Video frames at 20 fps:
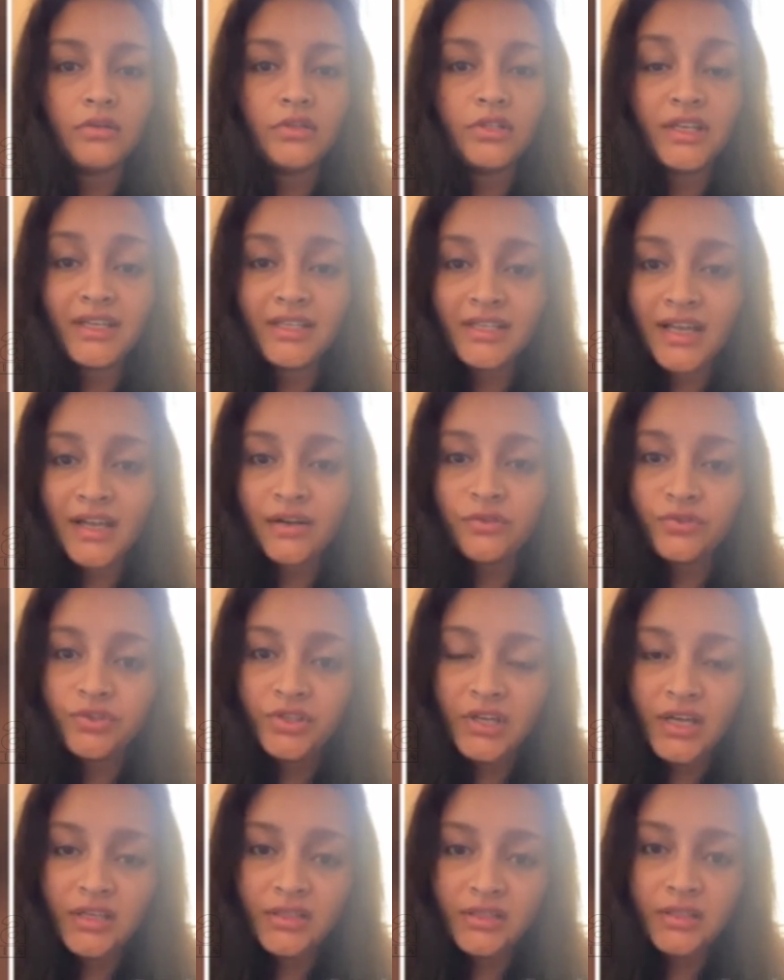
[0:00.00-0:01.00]
Chesanu
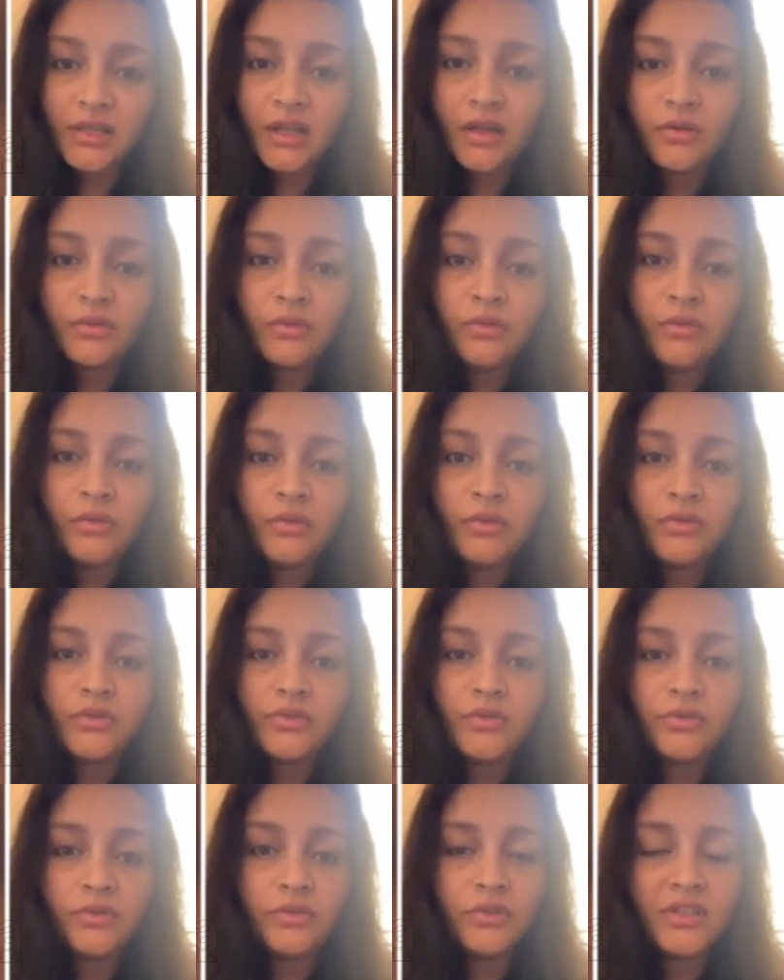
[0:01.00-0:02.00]
chestnanu.
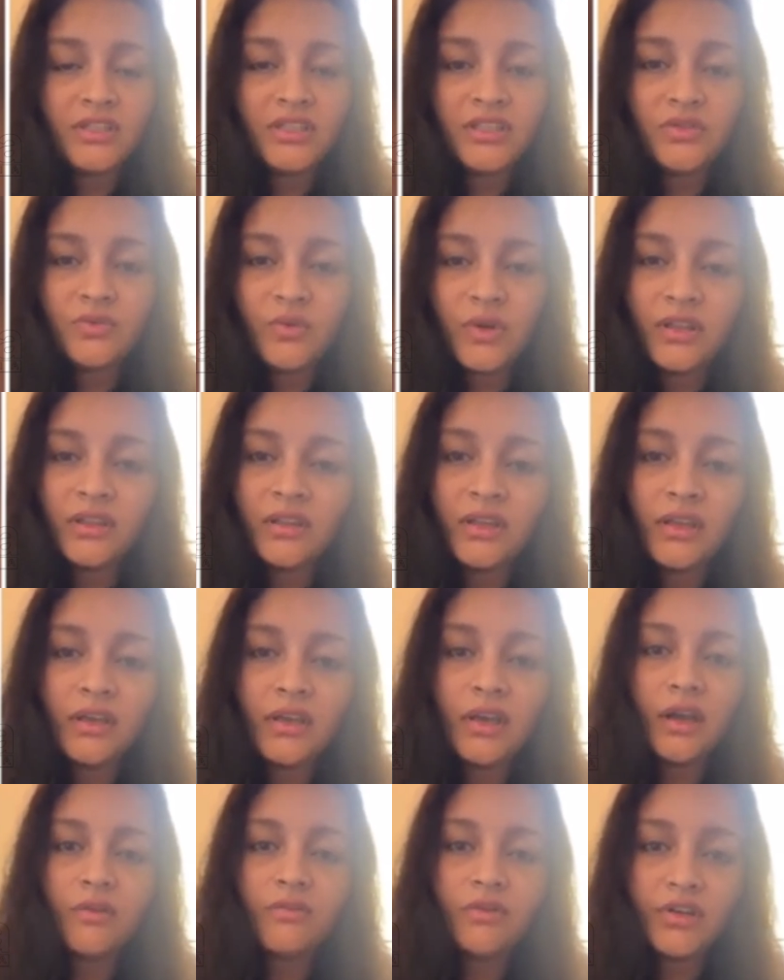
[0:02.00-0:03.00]
So, this is one thing
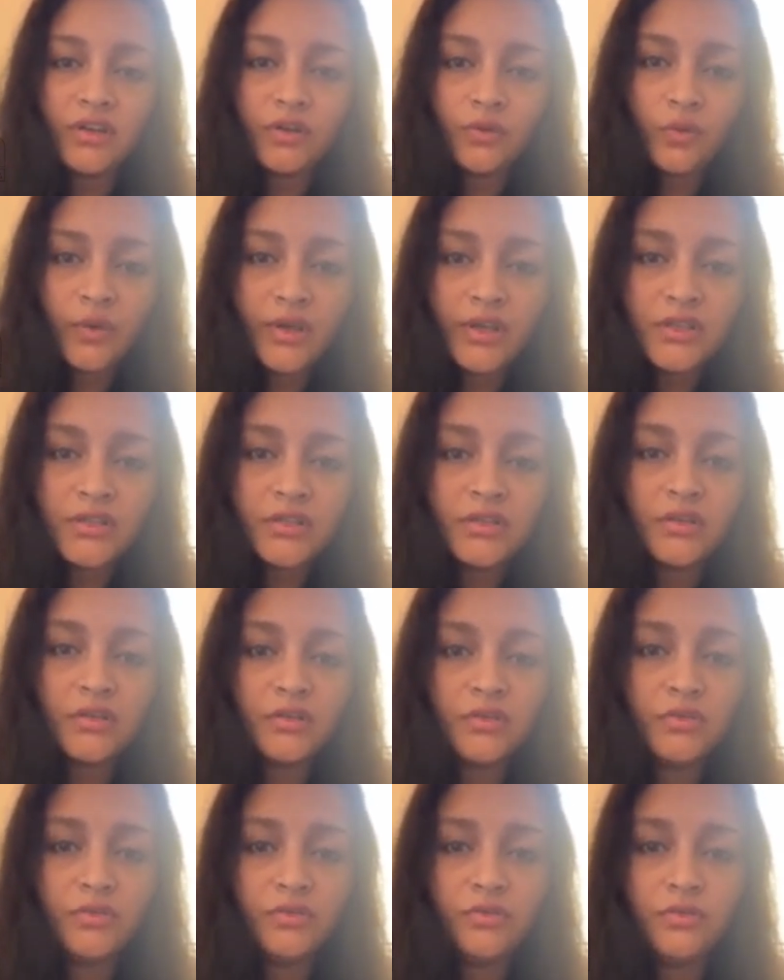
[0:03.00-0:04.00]
I would request
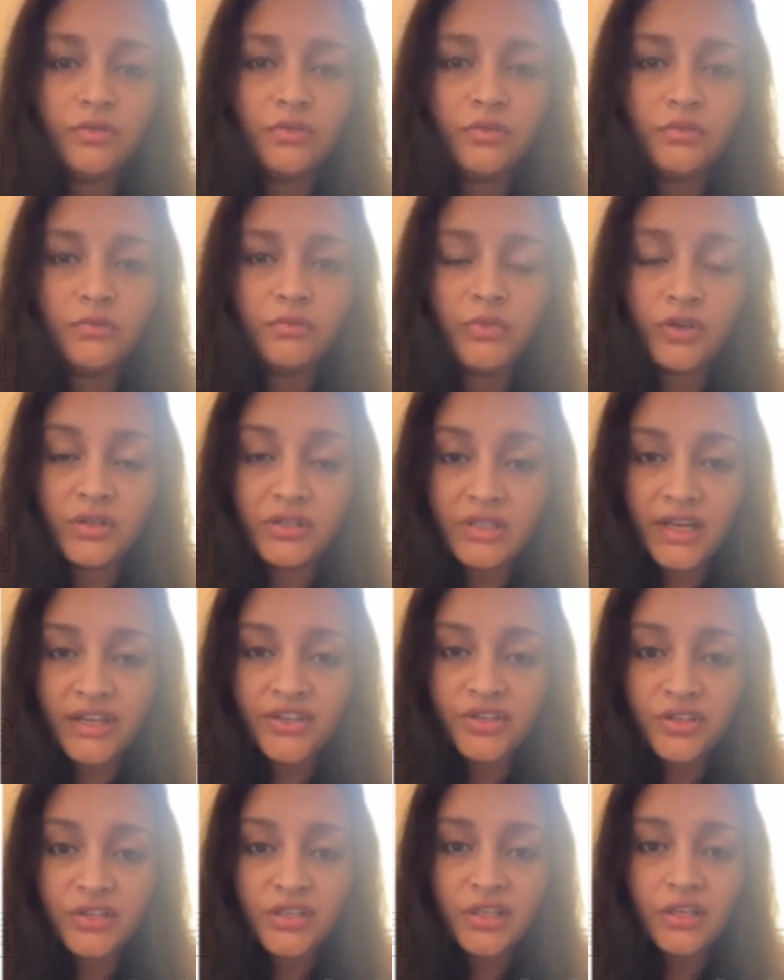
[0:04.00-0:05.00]
to, because
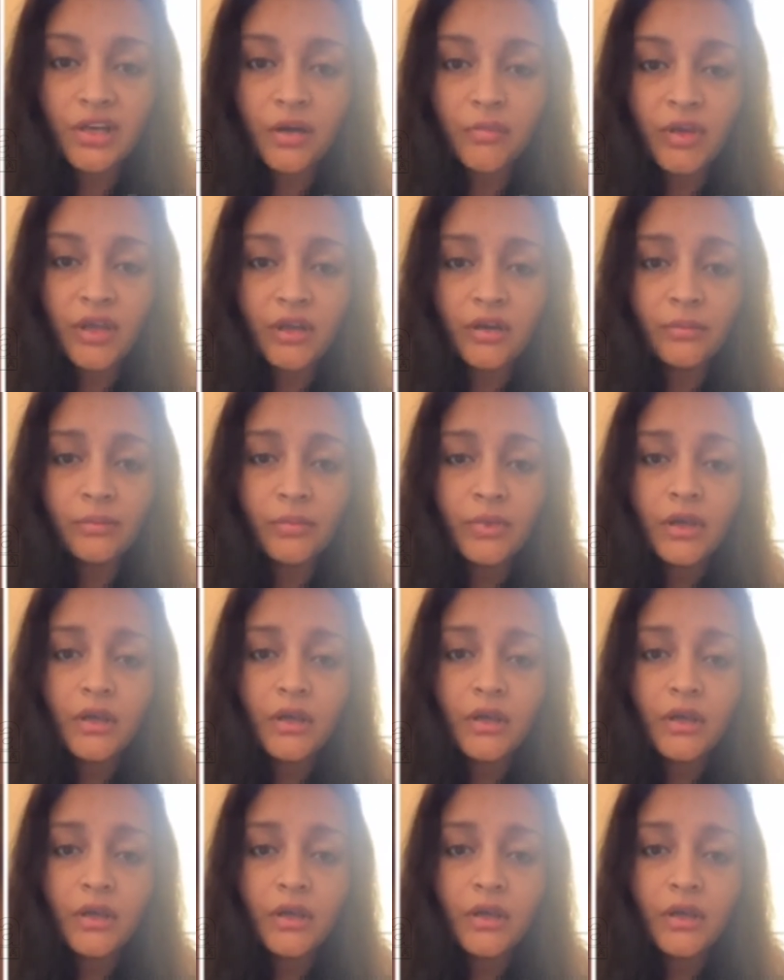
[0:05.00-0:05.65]
elections are coming up.